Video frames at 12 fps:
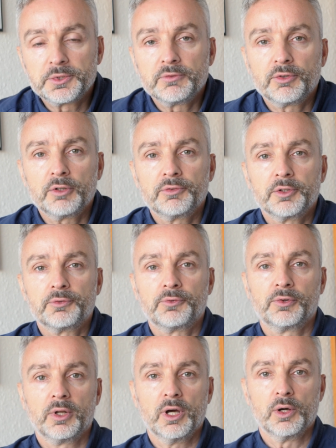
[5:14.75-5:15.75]
involving
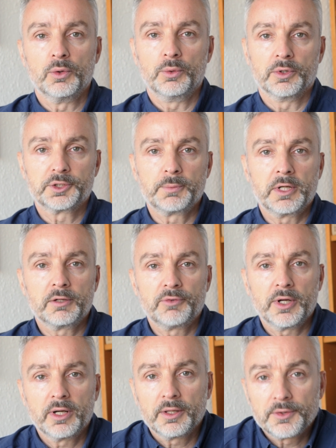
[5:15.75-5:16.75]
flow, as many of our
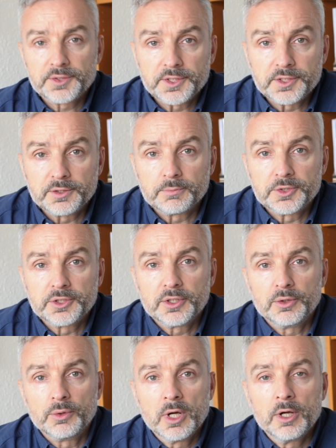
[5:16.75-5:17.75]
health systems do.